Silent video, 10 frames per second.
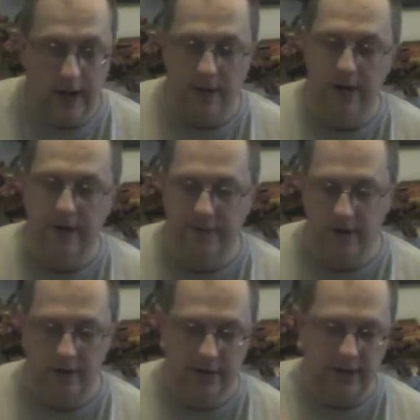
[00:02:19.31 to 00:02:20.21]
hour after
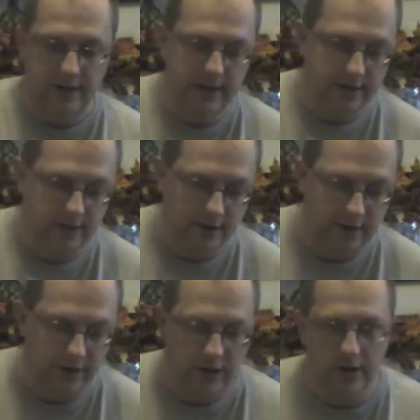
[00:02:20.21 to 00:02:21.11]
you drink this, the
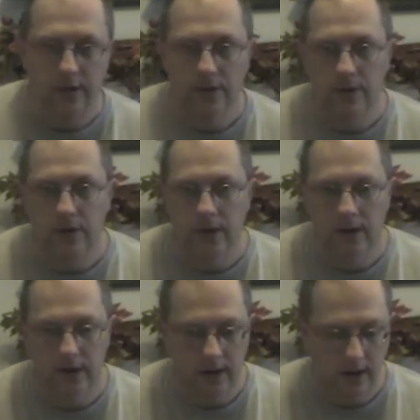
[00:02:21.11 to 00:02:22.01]
32
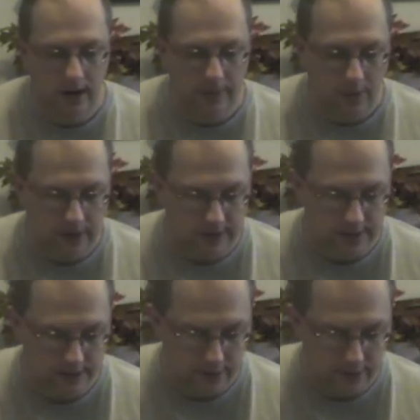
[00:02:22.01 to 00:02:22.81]
more ounces